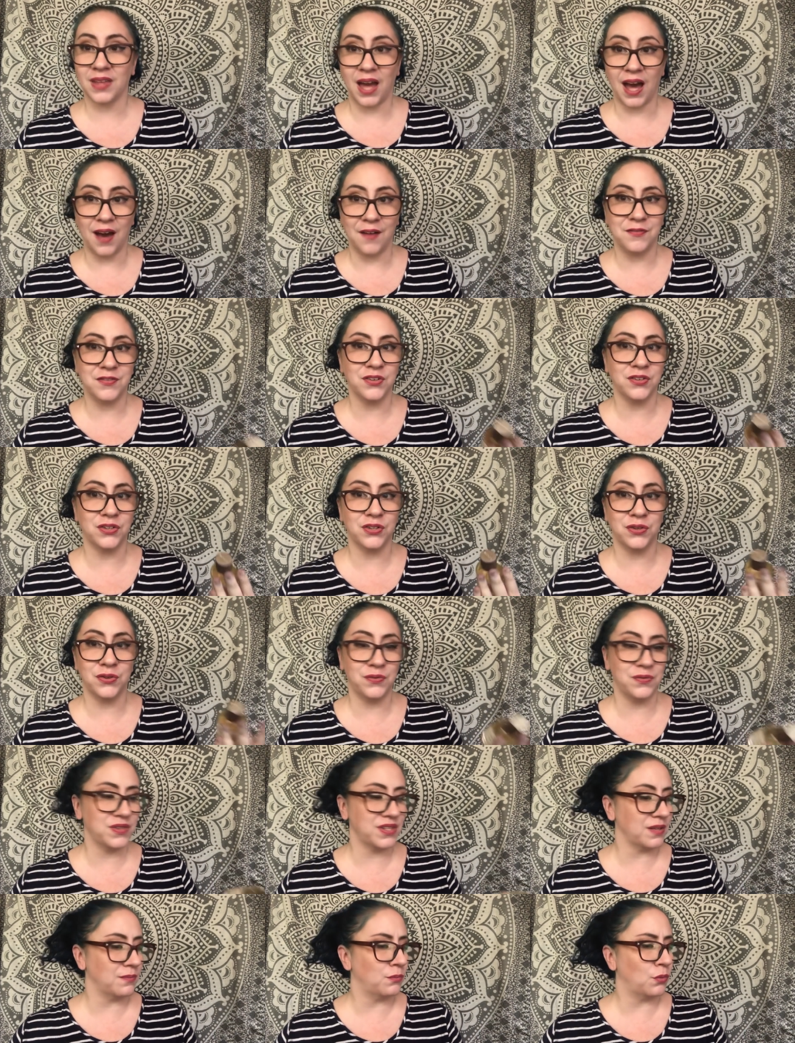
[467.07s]

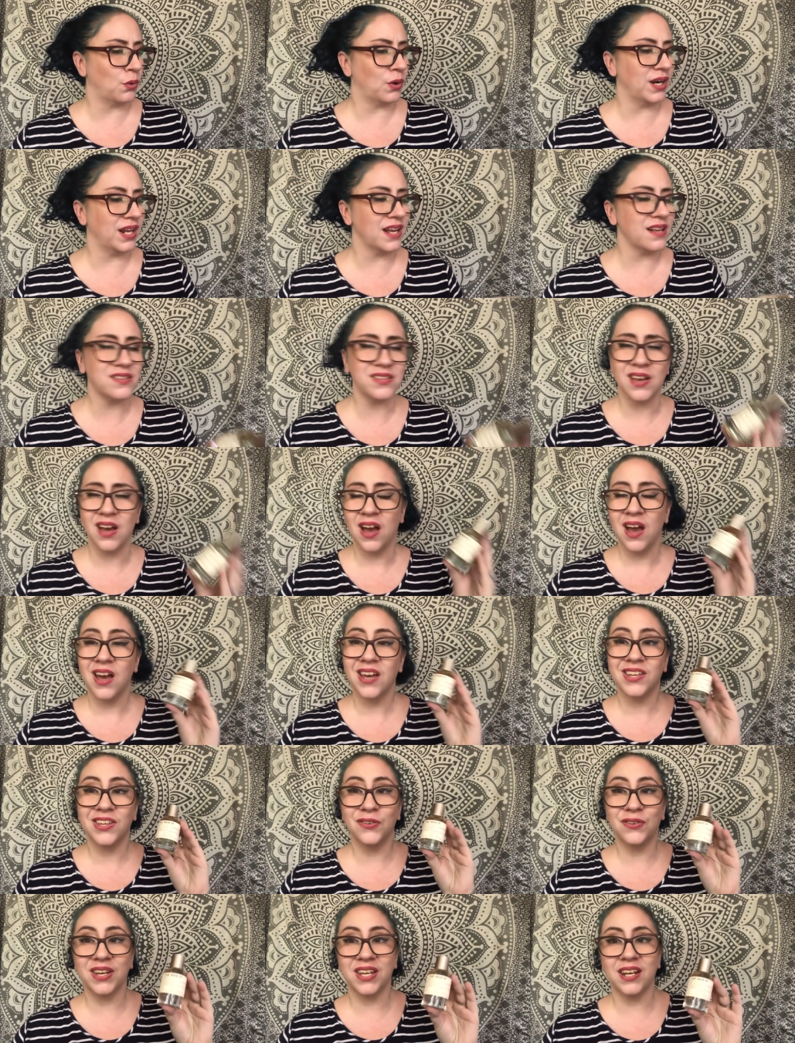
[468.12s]
afternoons and mornings,
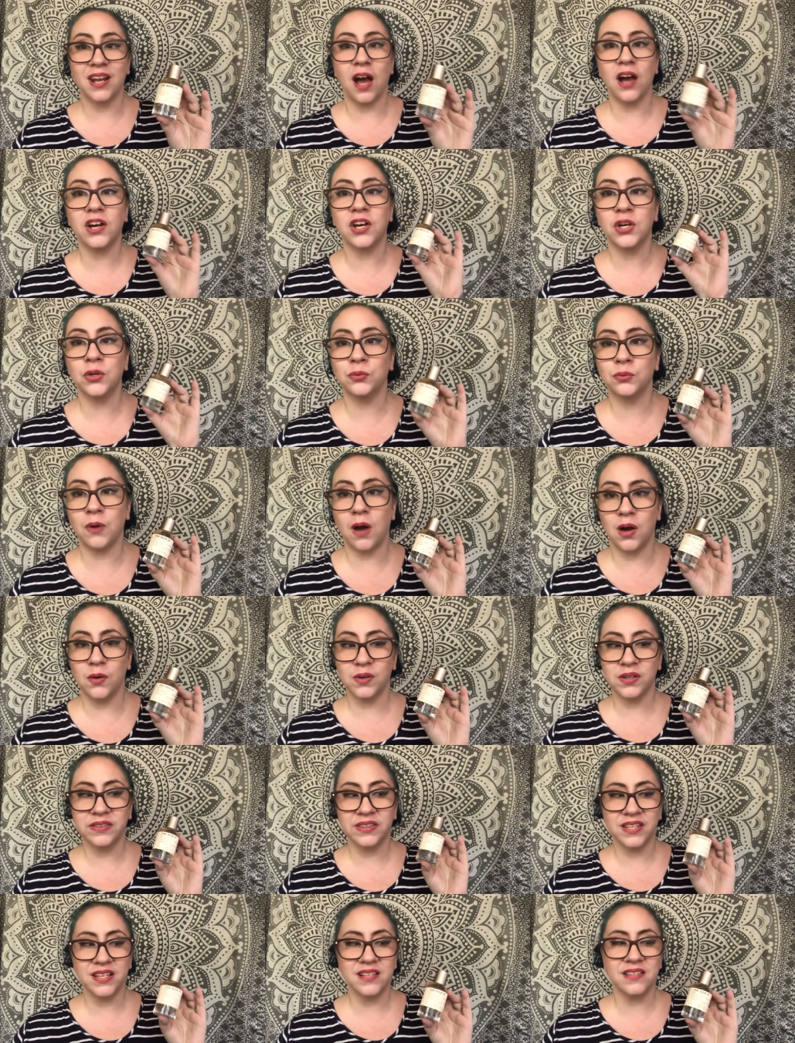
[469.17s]
you cannot go wrong
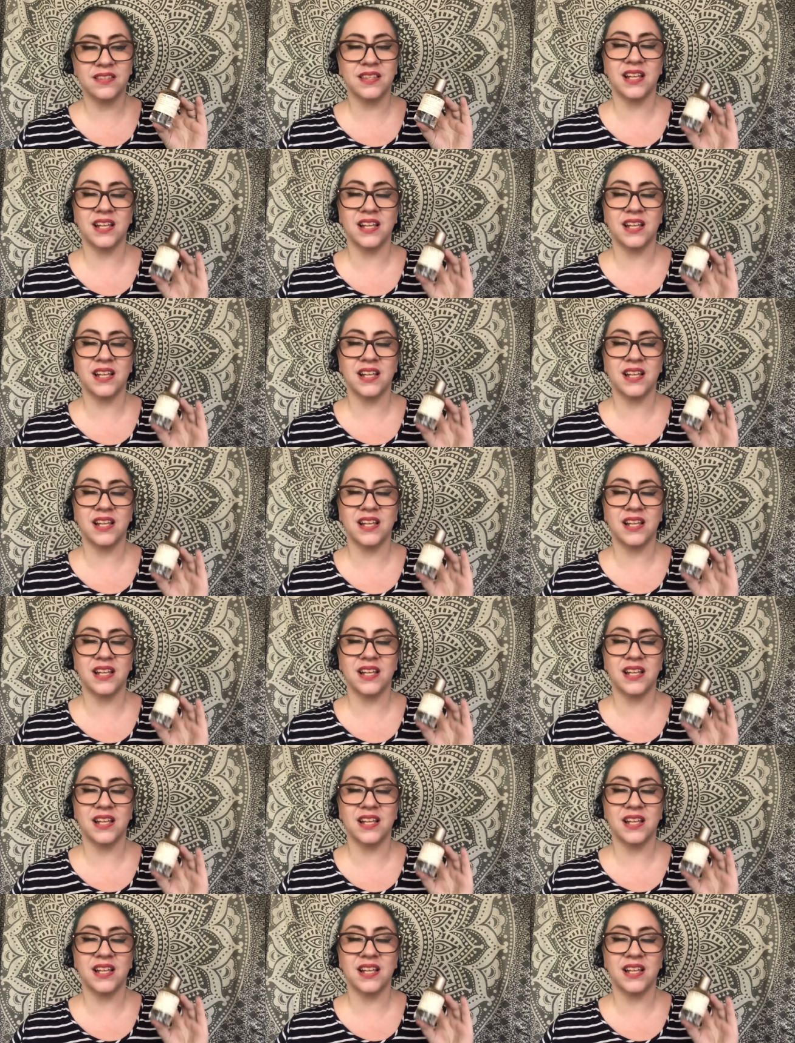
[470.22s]
with this.